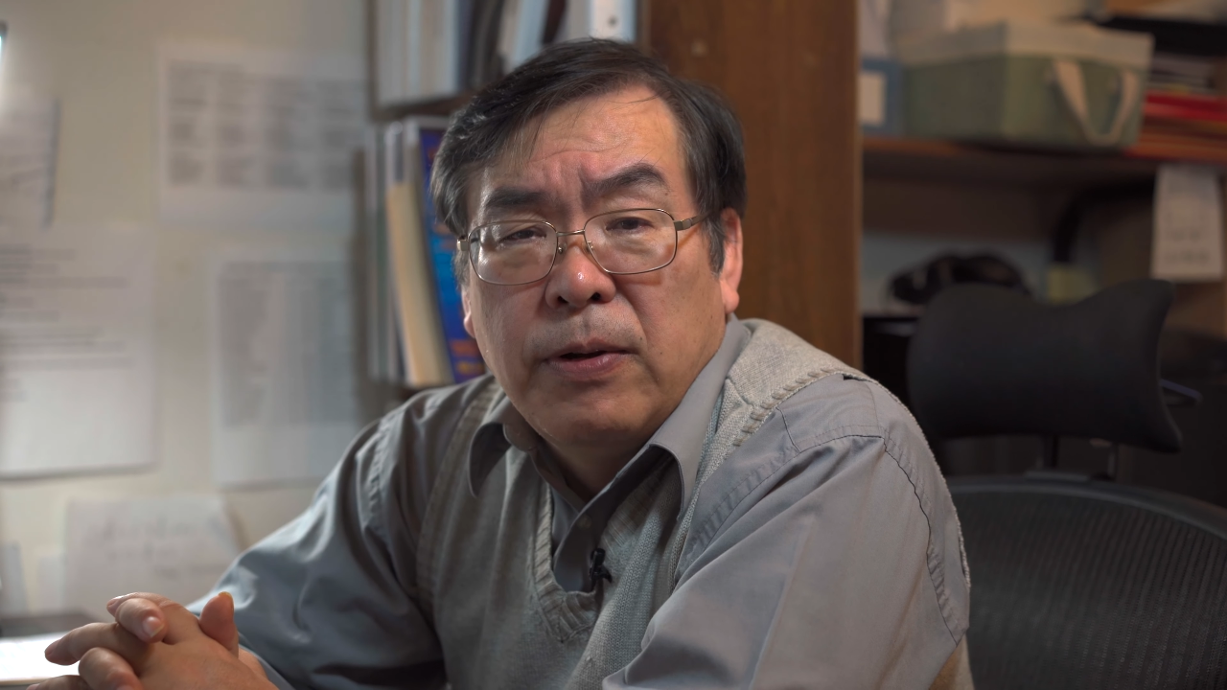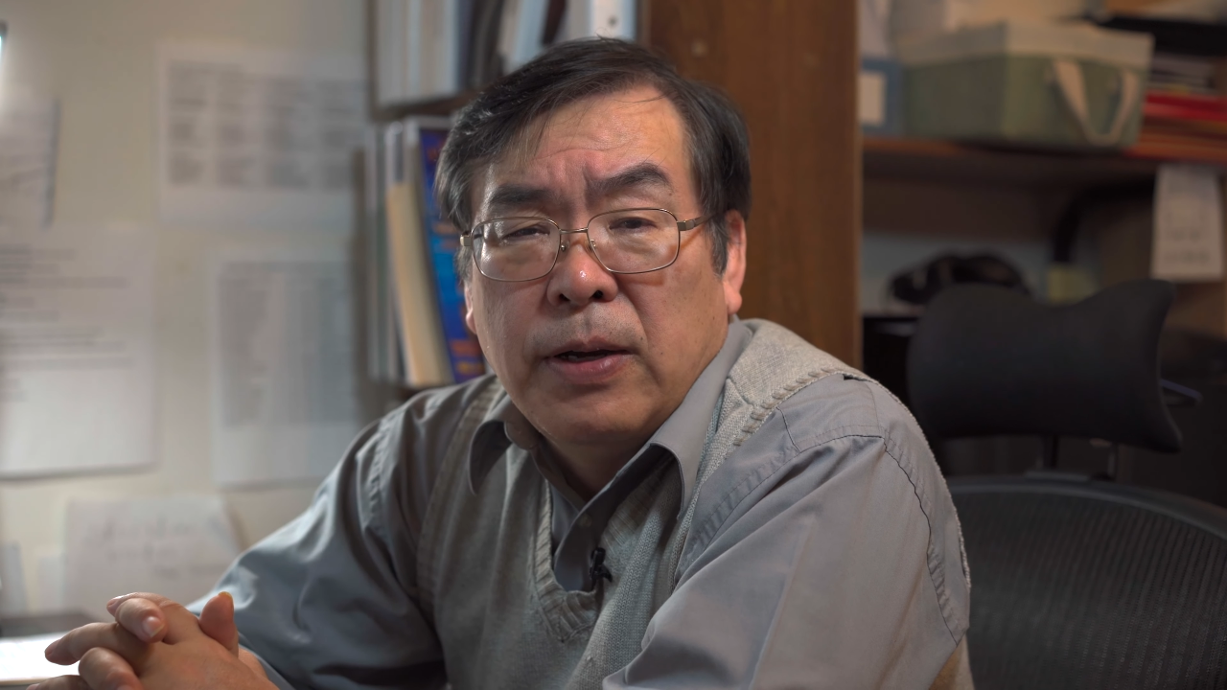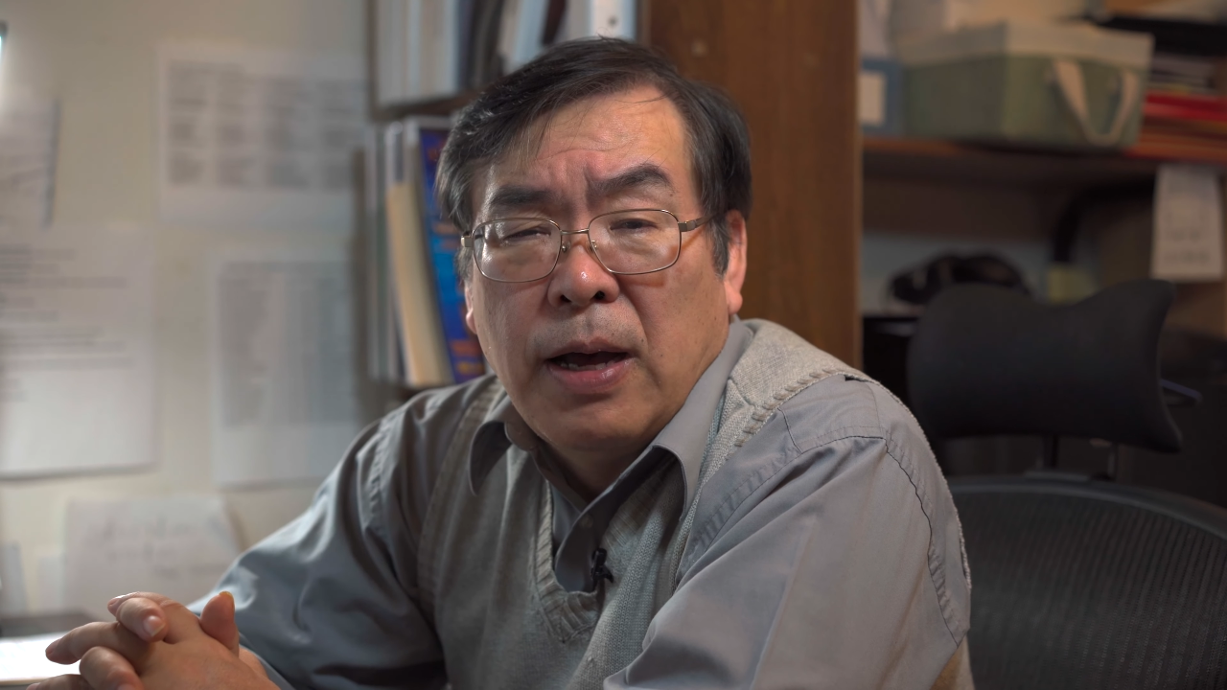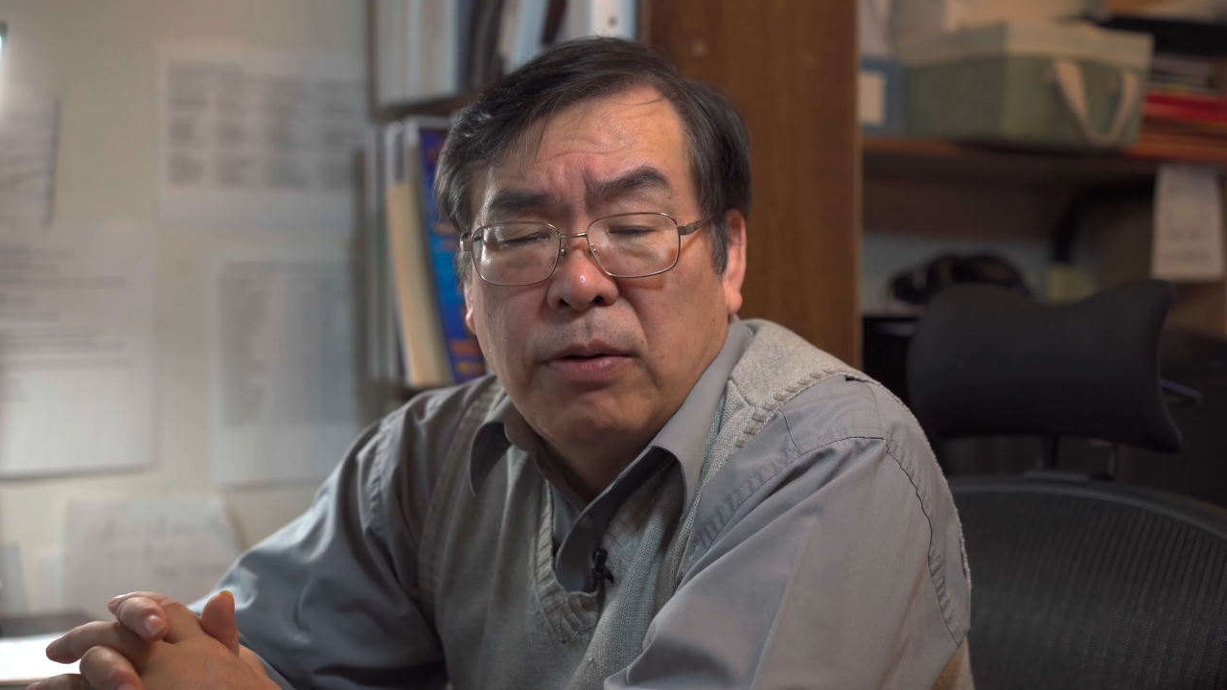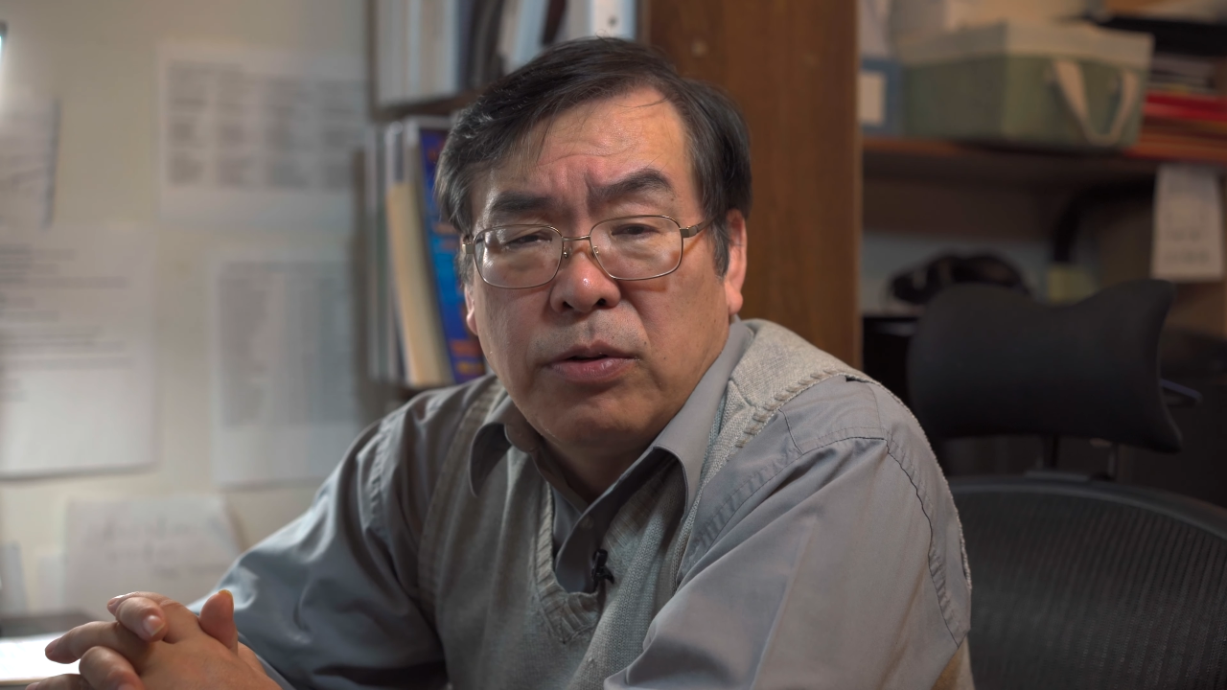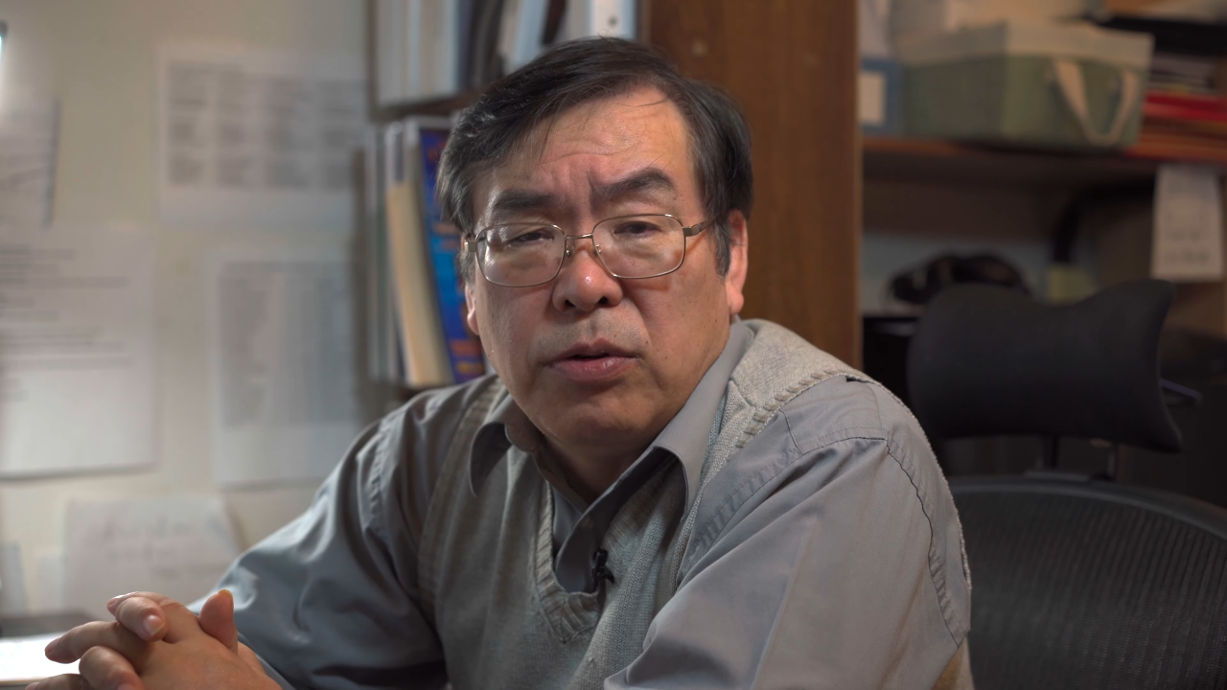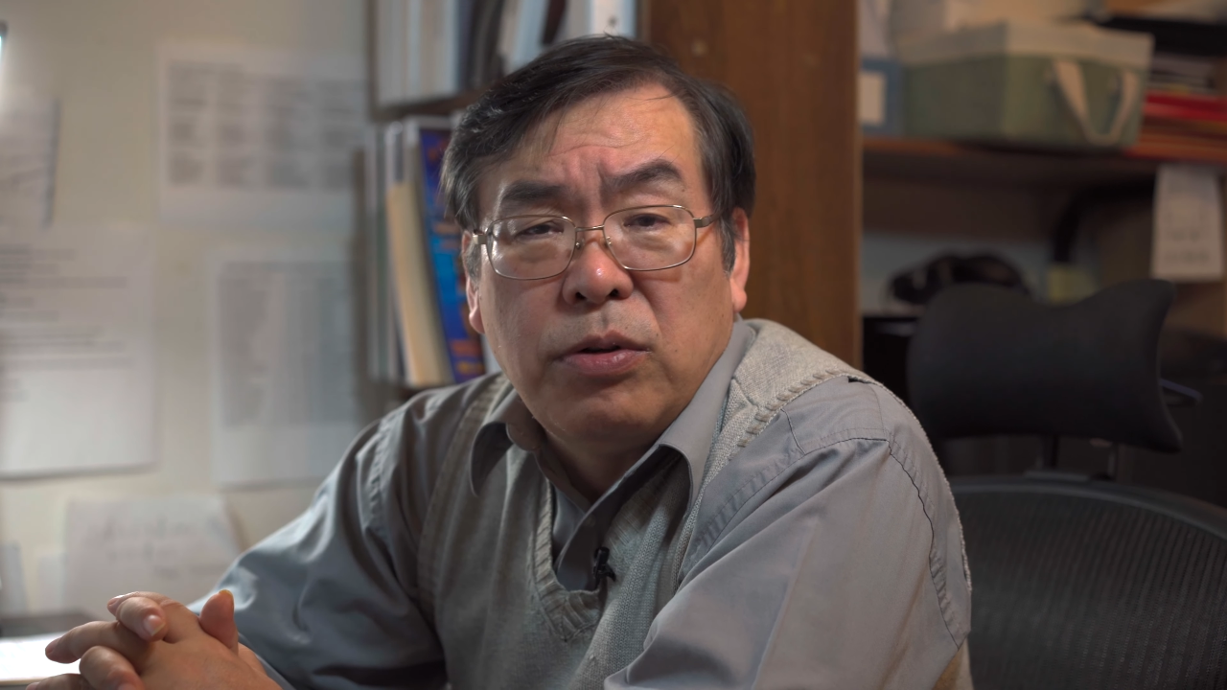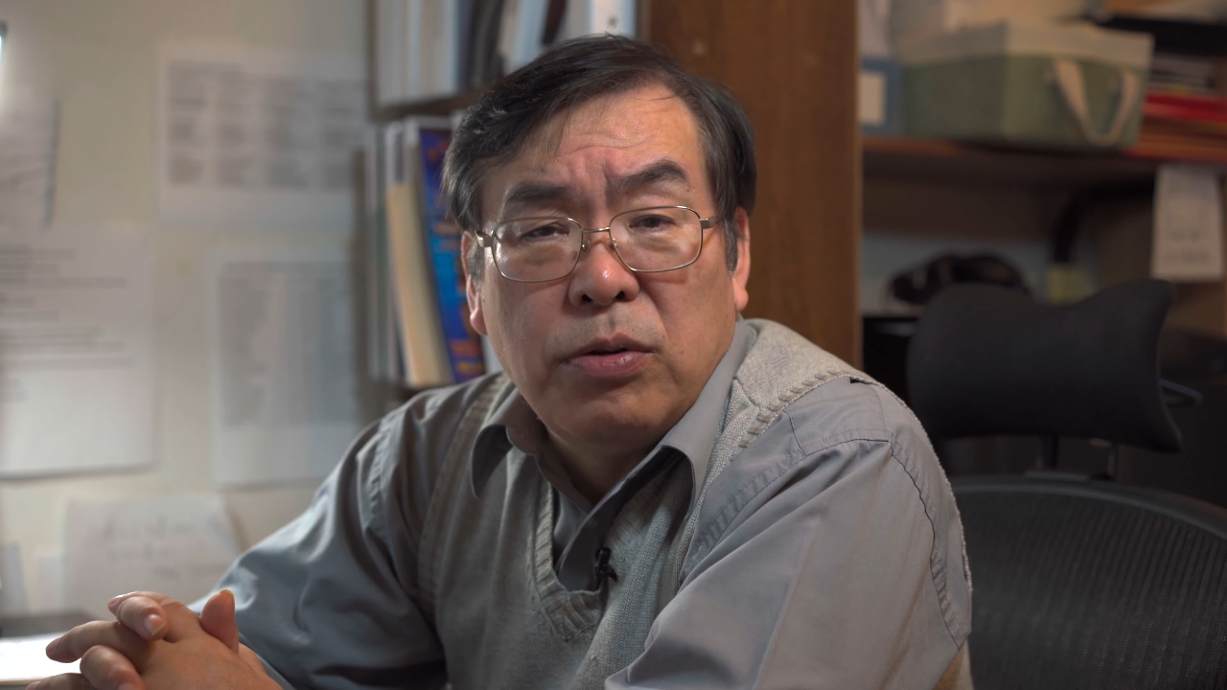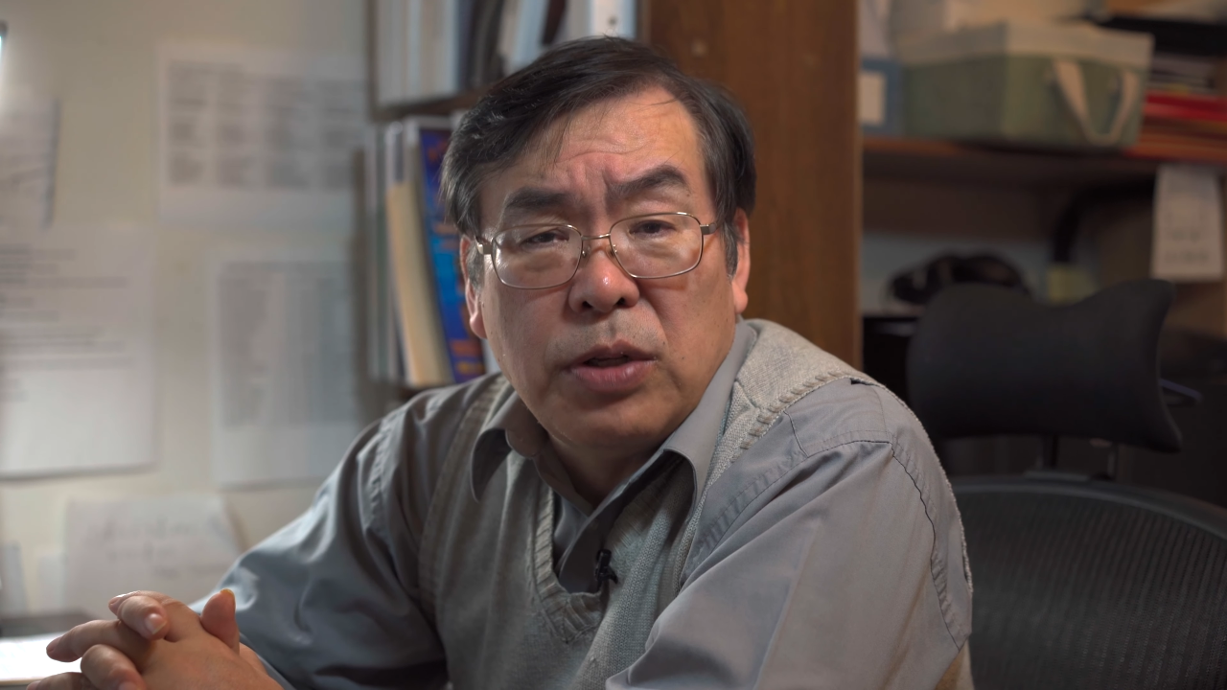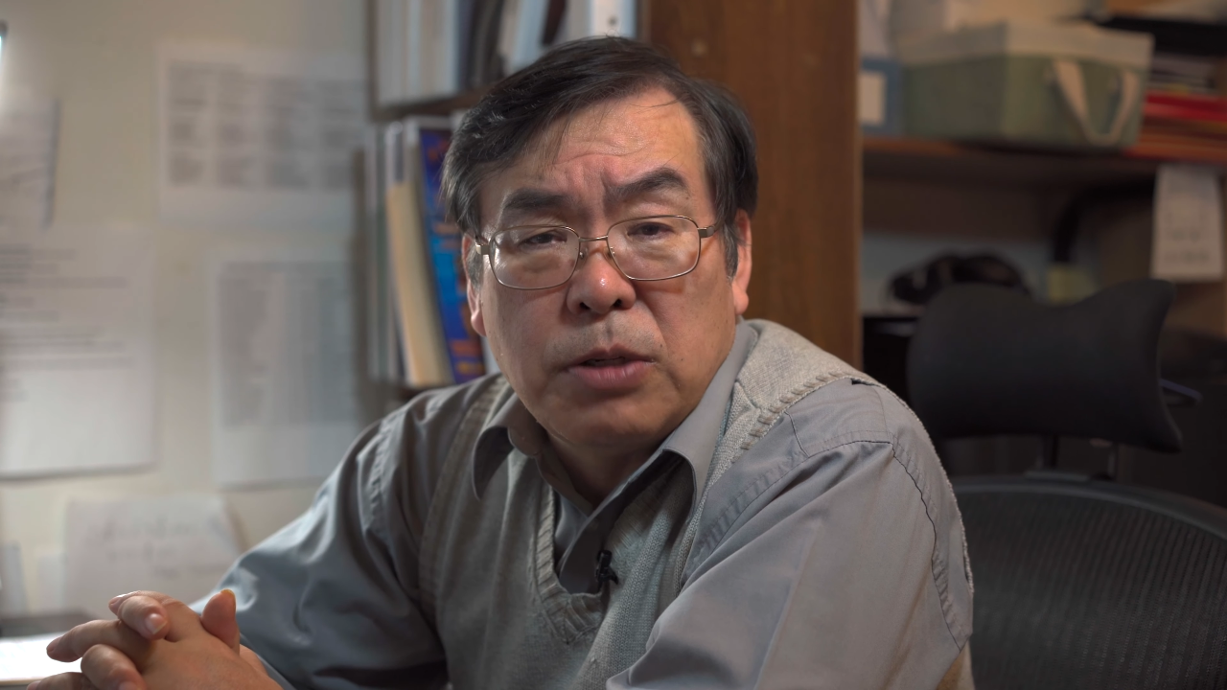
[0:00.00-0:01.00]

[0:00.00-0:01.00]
how to do